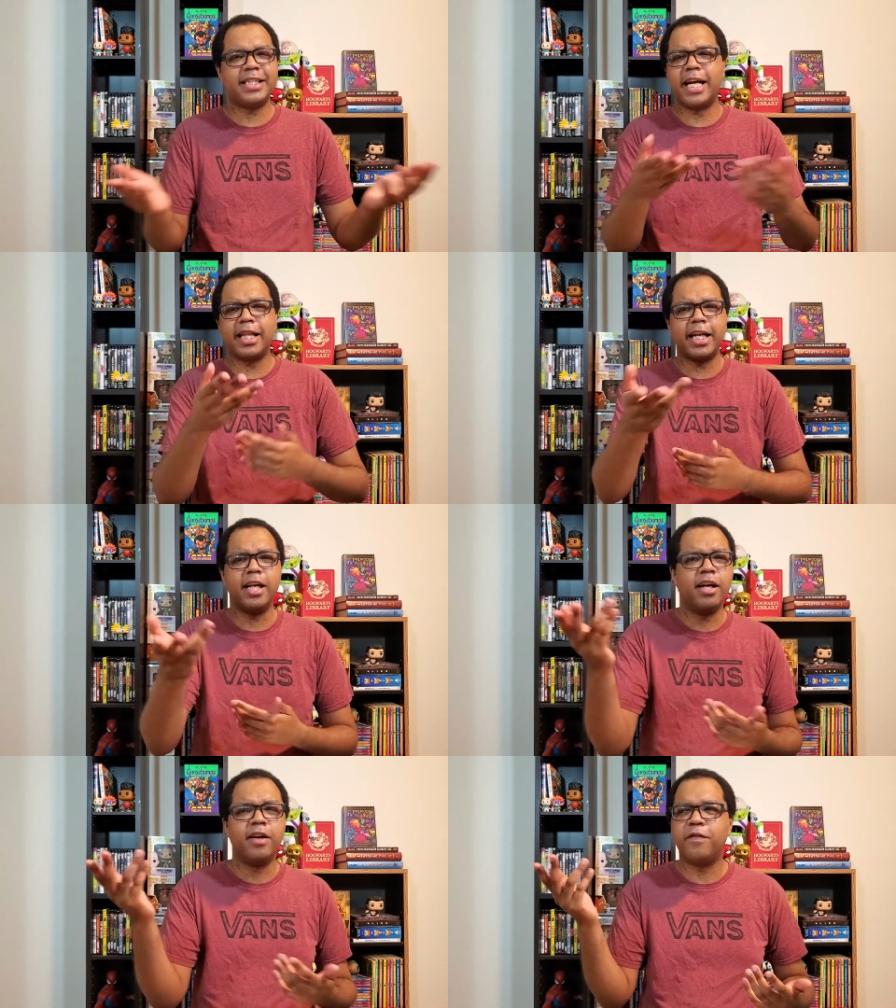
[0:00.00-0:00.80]
I got like
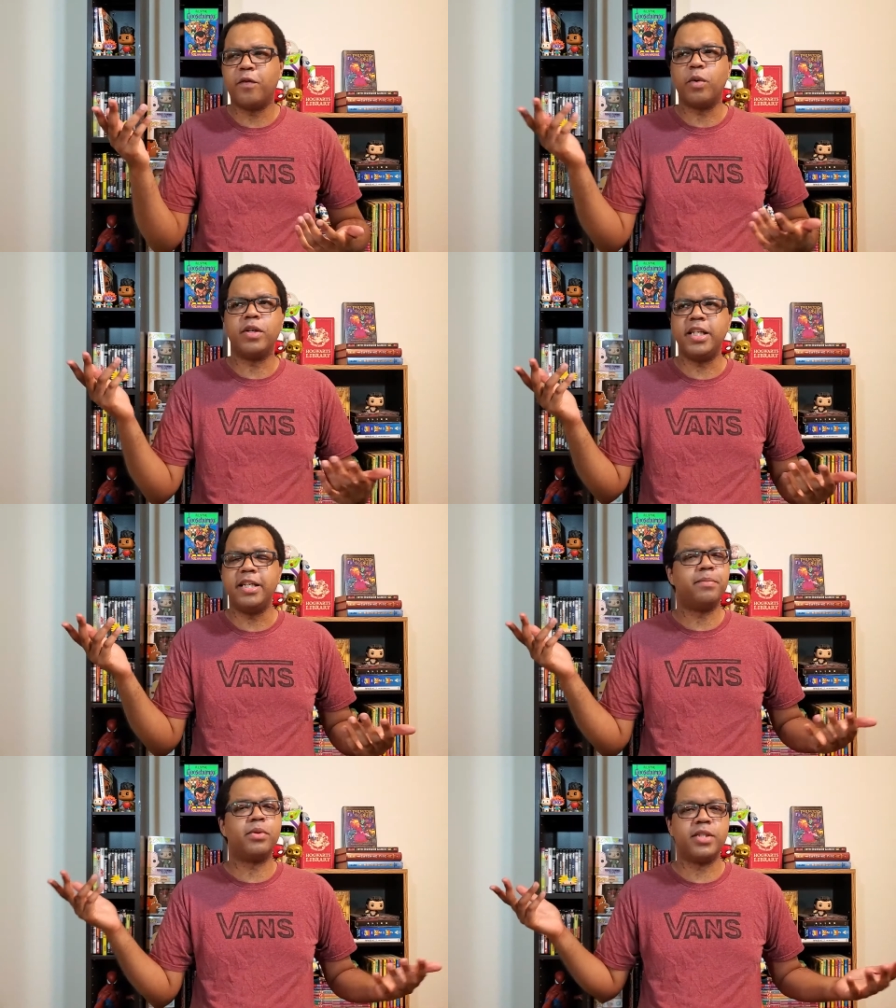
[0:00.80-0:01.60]

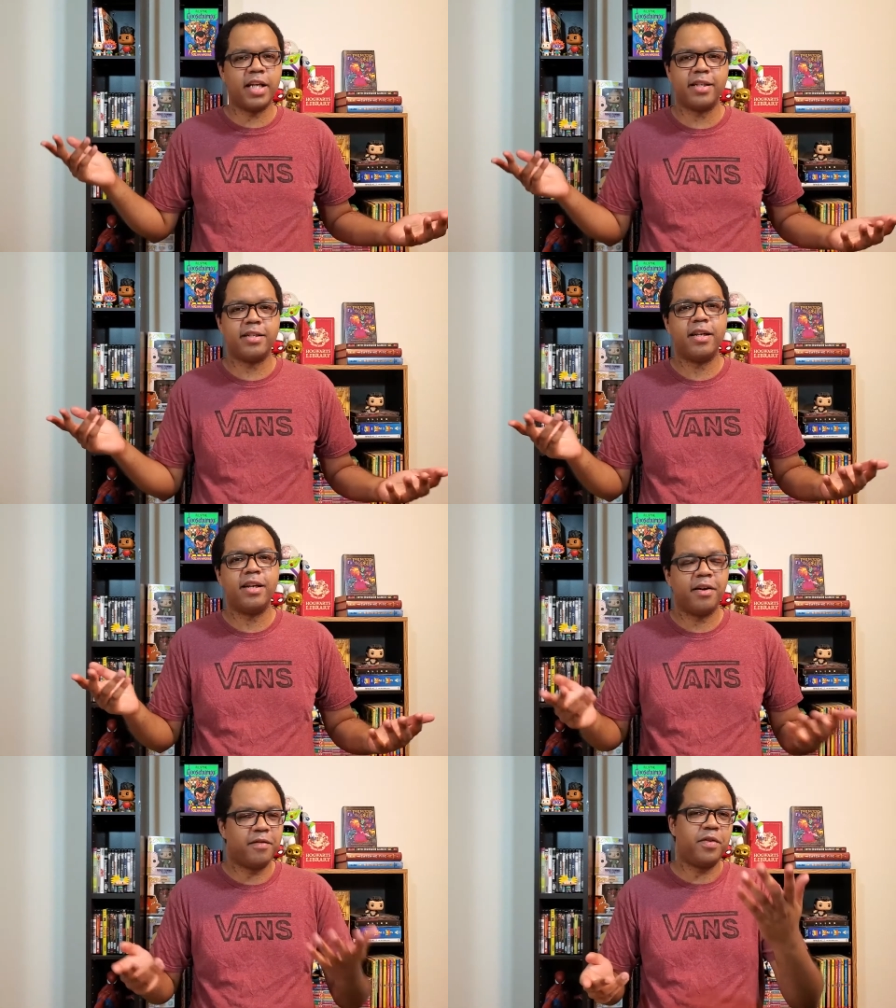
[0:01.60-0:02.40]

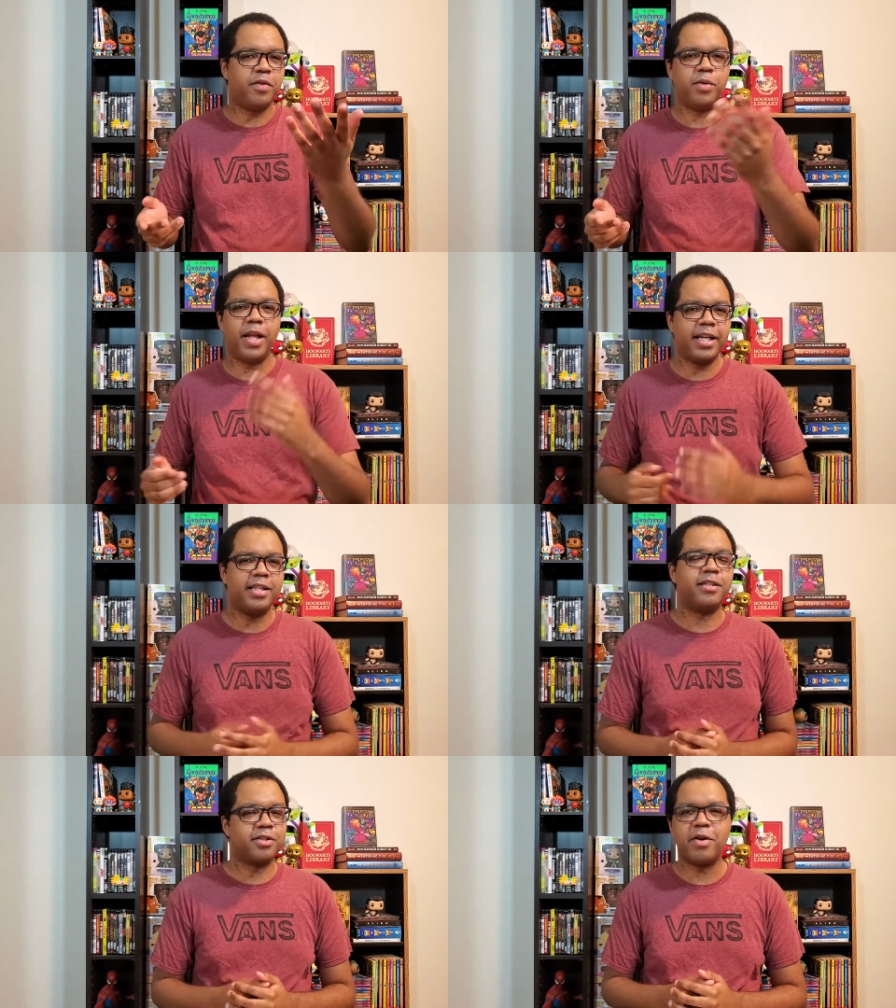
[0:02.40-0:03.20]
14% of you
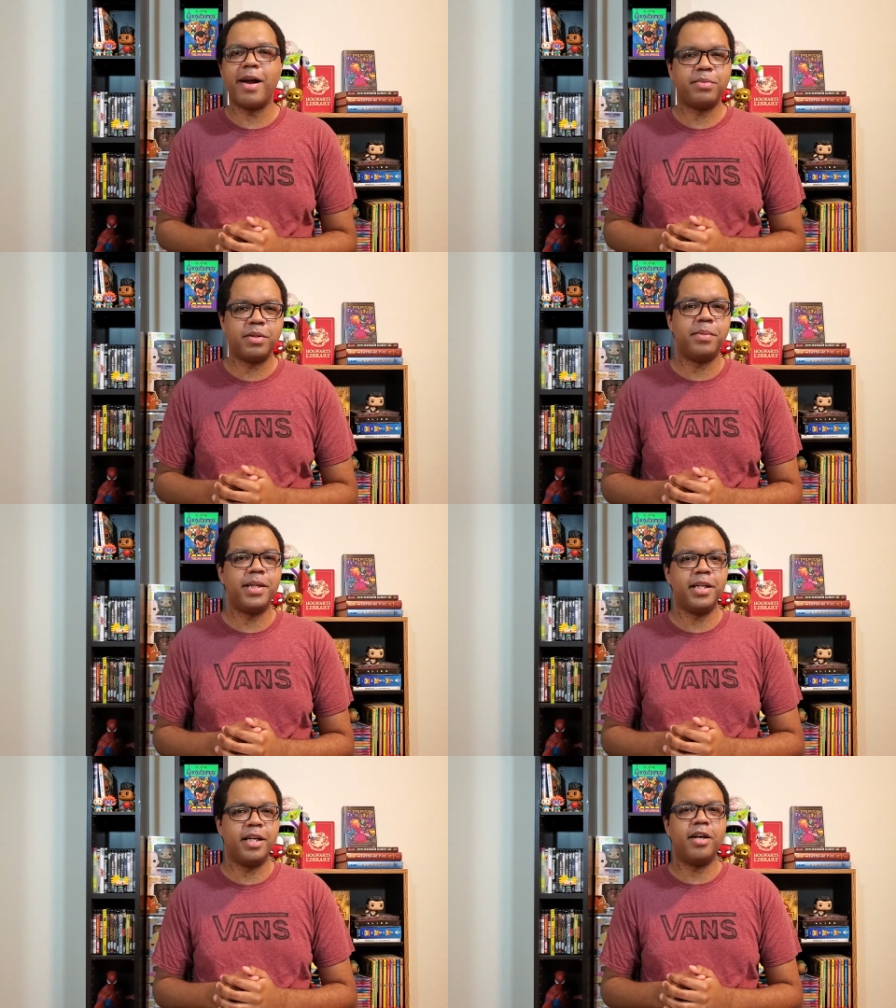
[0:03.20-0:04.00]
ladies subscribe to
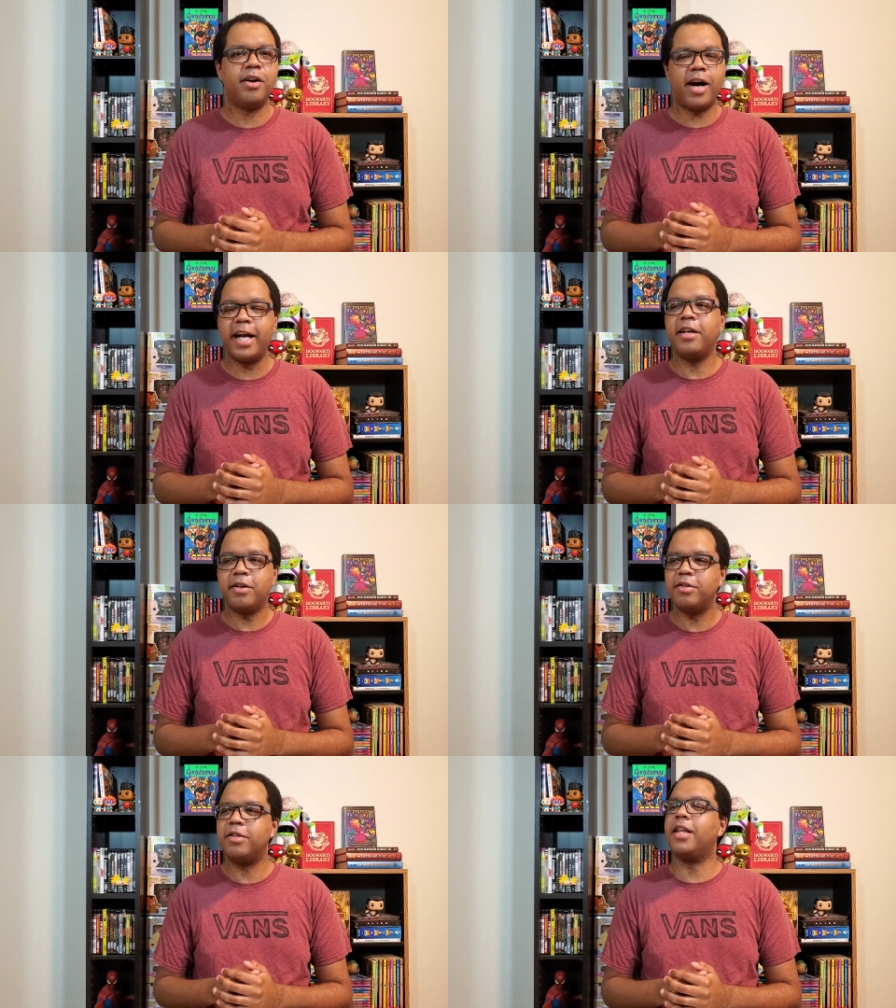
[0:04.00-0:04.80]
me. You know, I
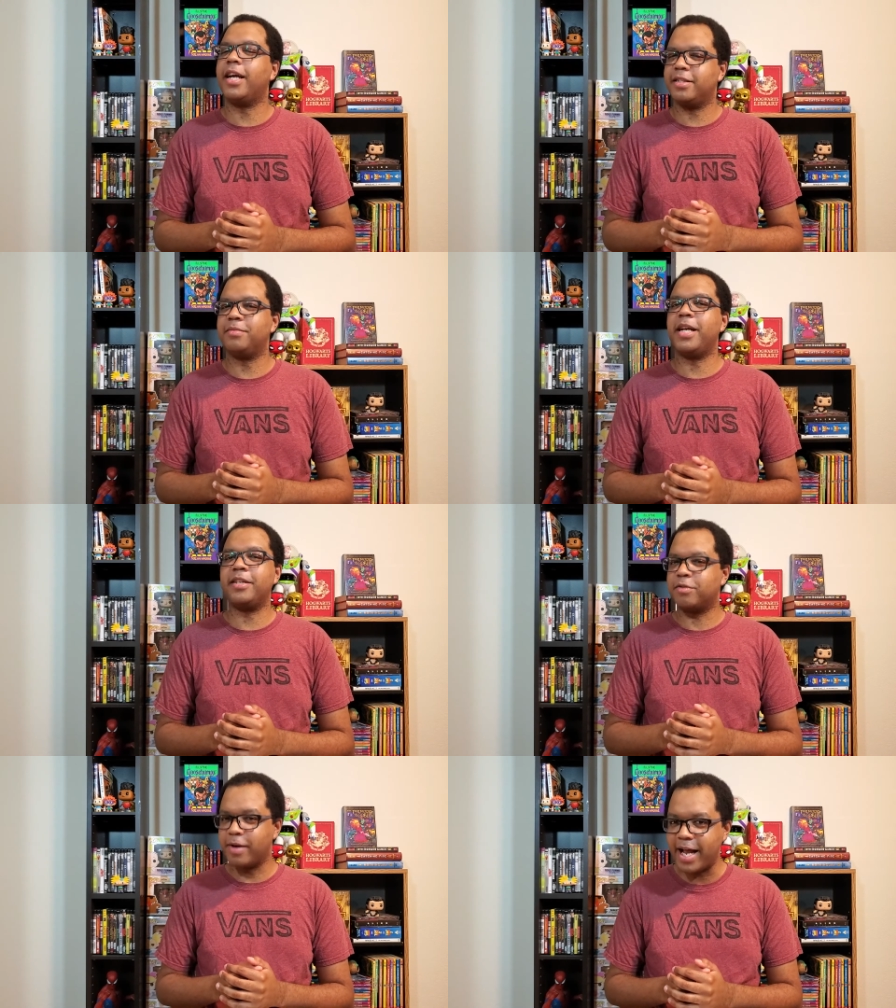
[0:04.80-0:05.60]
know you like some
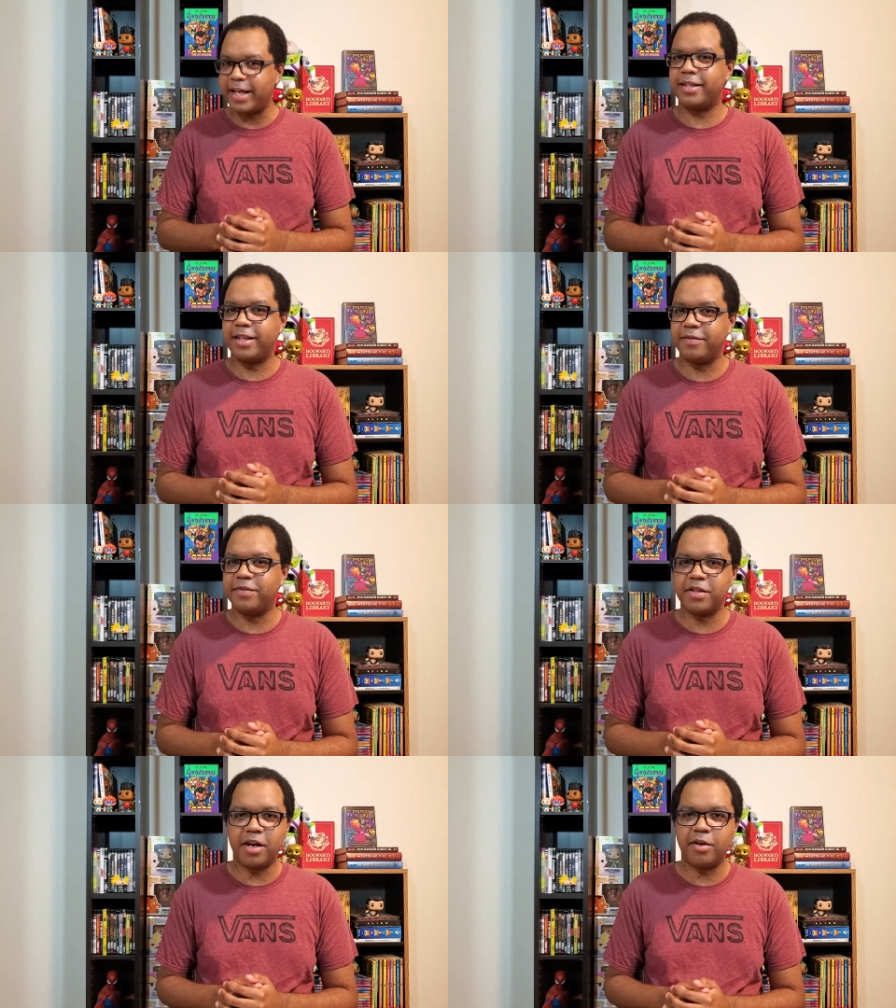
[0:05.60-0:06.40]
Daniel Radcliffe,
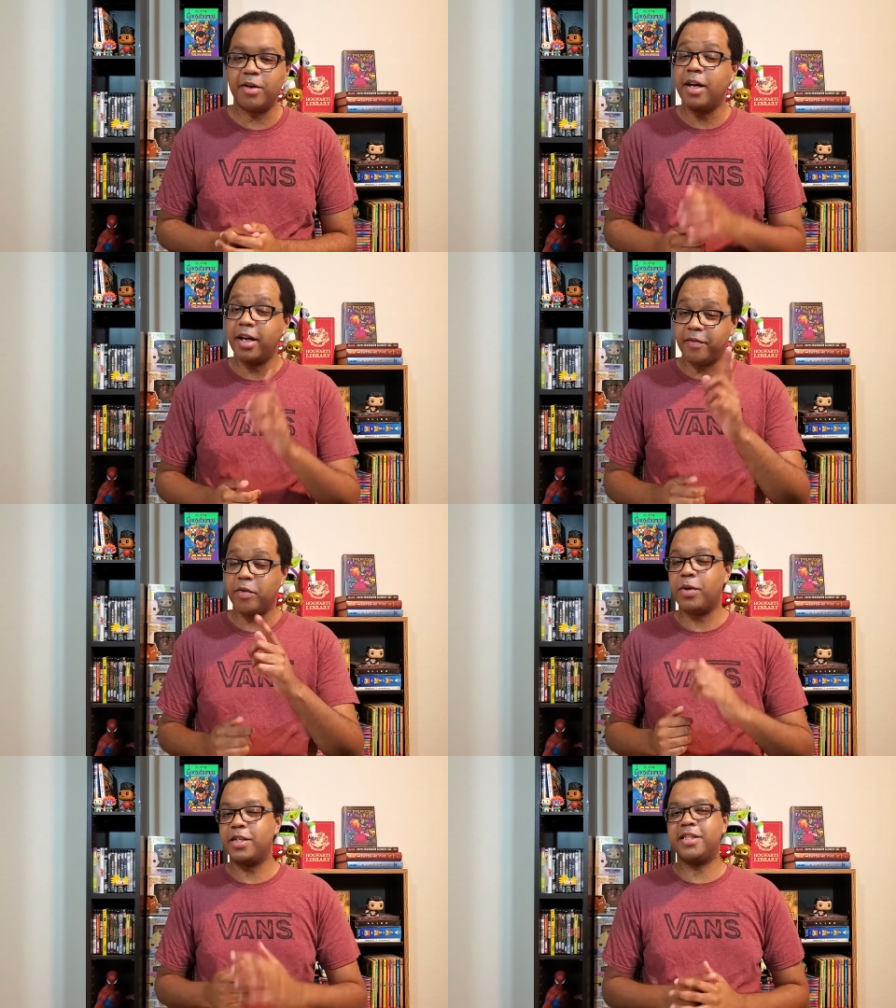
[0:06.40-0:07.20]
so if
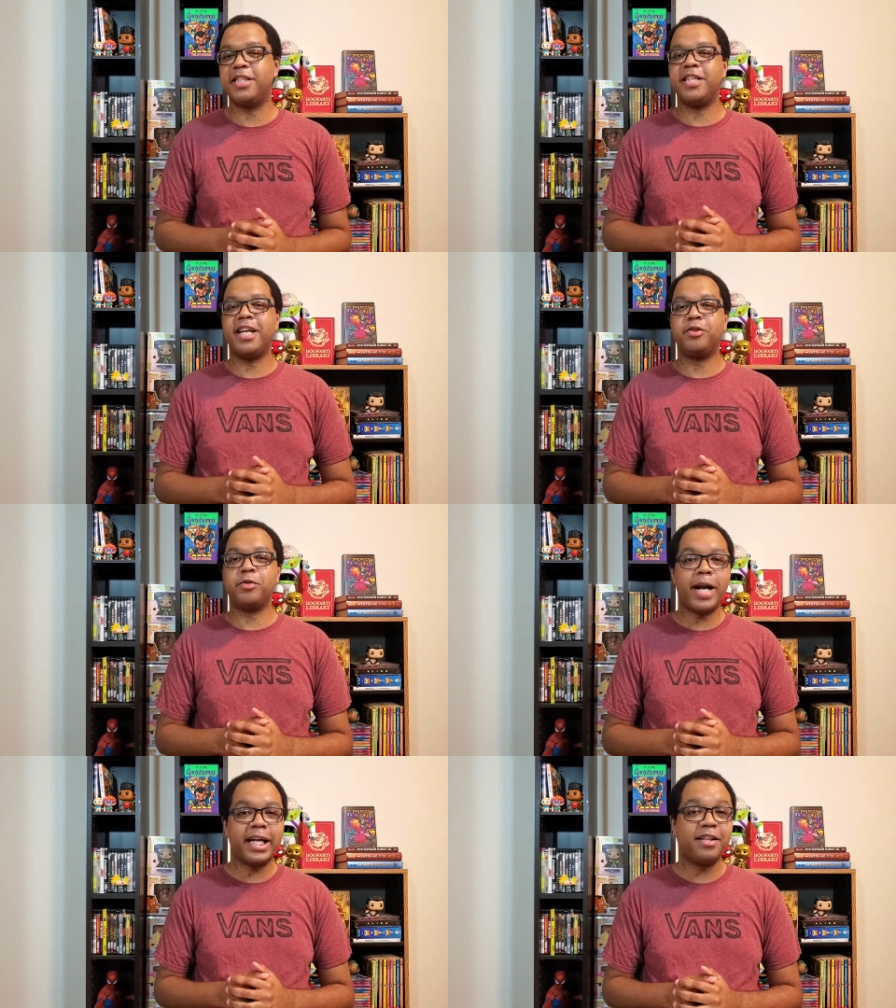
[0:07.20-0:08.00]
you want to see
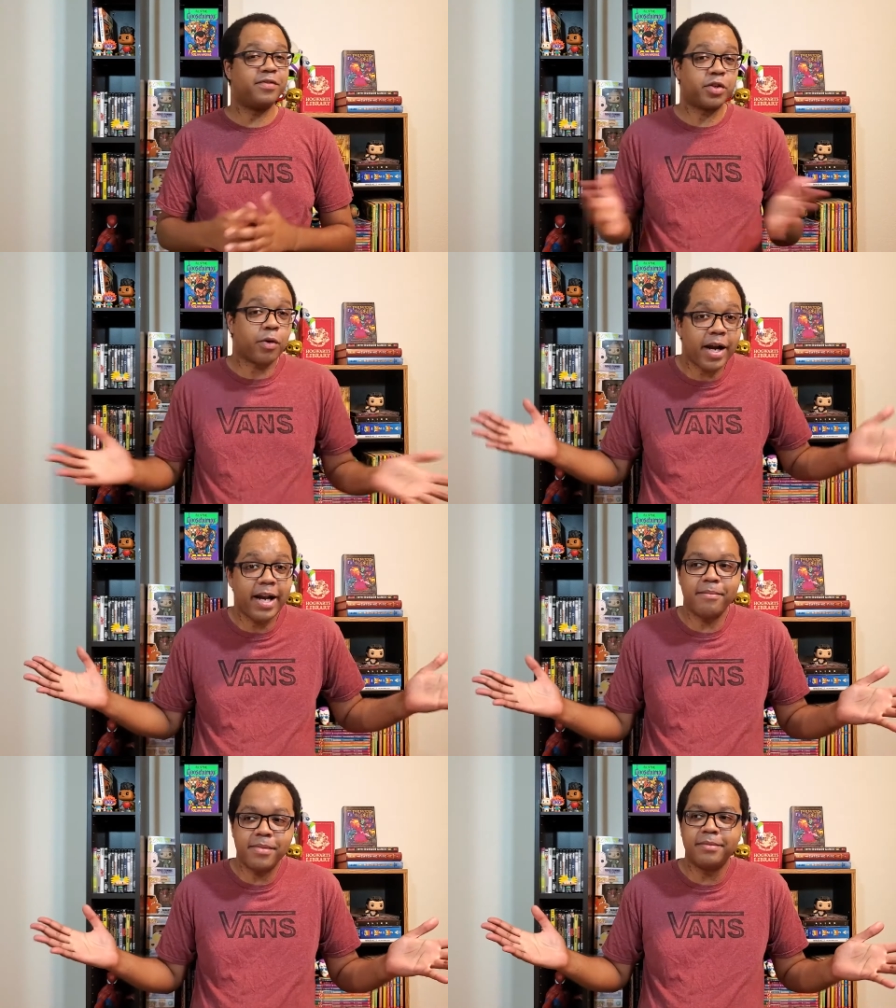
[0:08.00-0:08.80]
Daniel Radcliffe
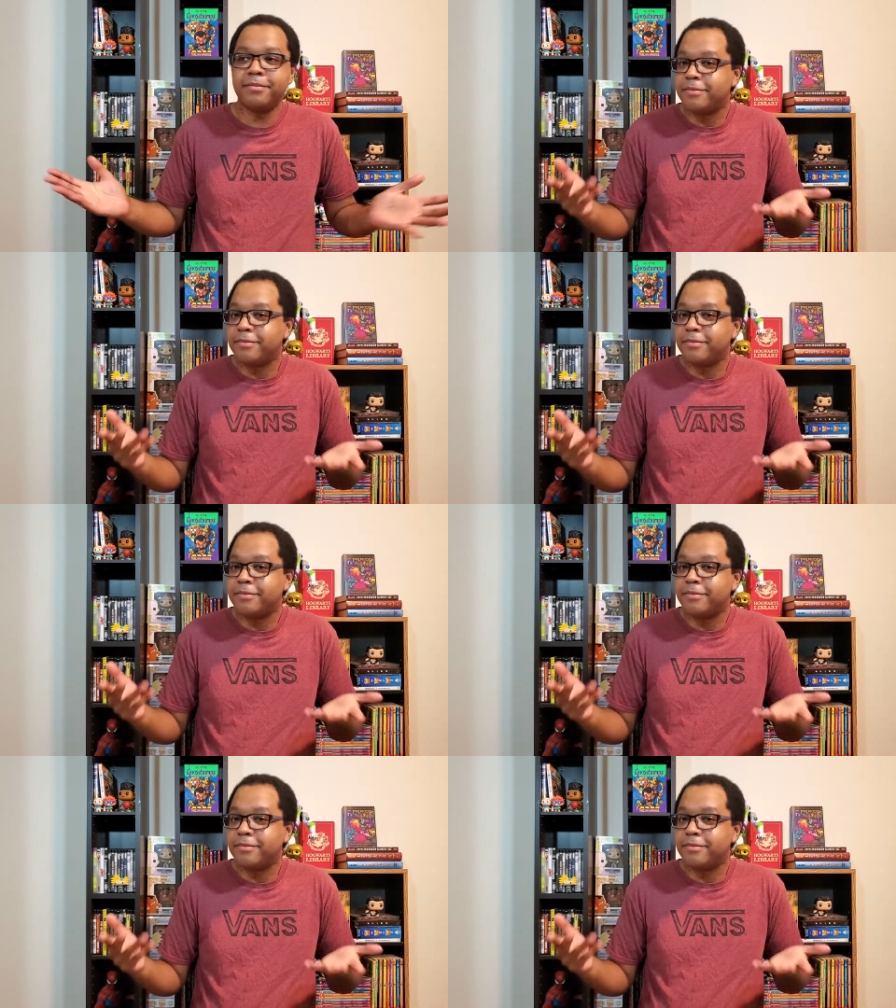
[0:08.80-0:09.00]
scream,